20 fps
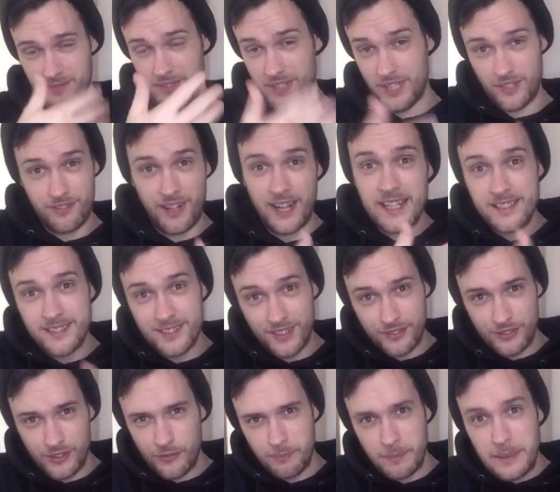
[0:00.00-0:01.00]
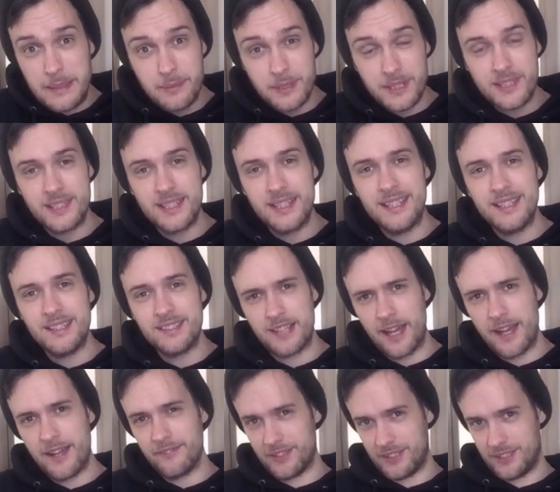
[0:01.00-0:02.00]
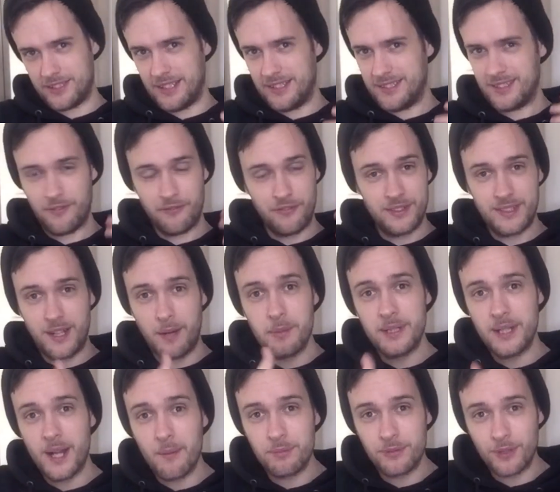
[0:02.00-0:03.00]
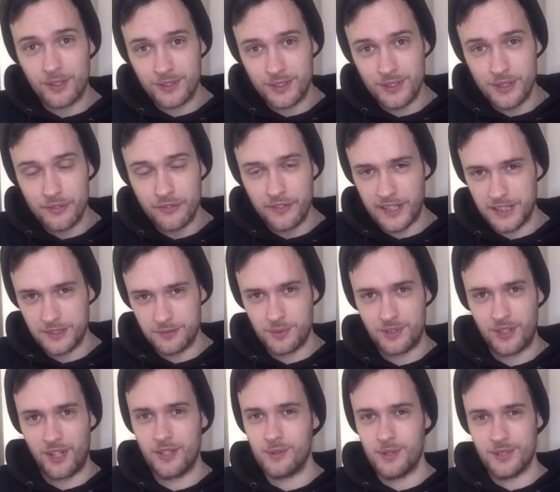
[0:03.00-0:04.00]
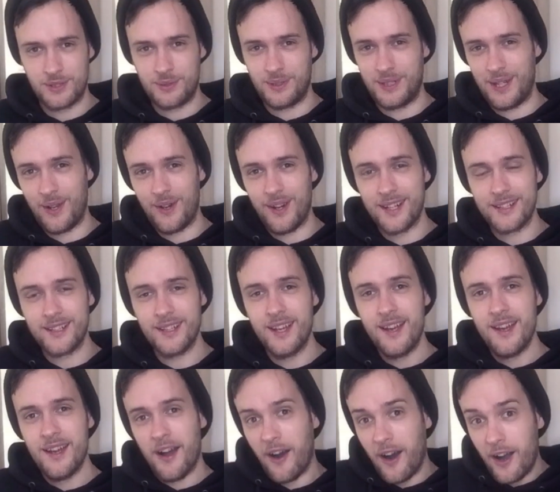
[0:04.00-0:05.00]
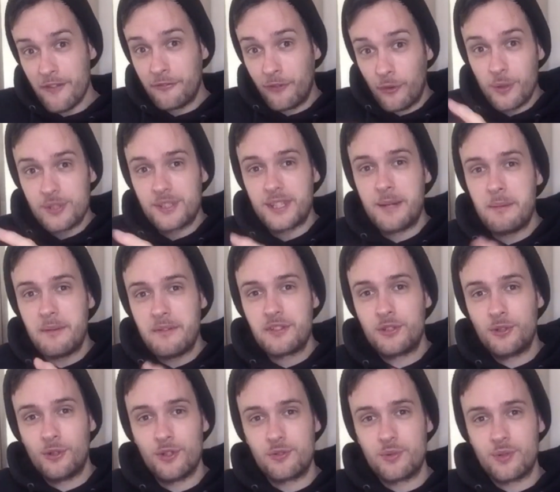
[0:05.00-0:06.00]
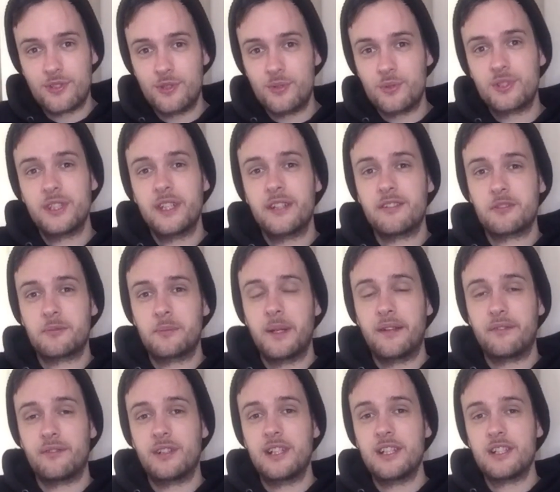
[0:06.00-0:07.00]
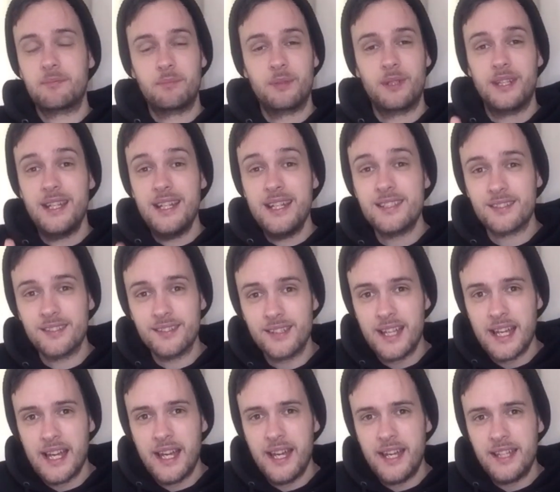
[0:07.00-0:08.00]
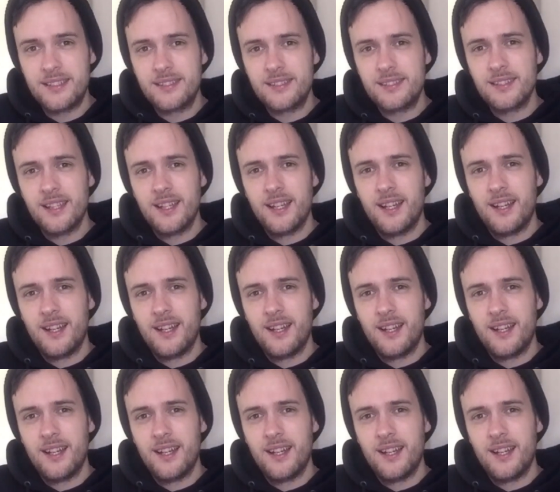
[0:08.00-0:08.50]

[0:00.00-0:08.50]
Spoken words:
narrator of BBC saying there's something coming up, Doctor Who fans, which I always quite like. I thought it was going to be the Torchwood new series being released, but it isn't. It's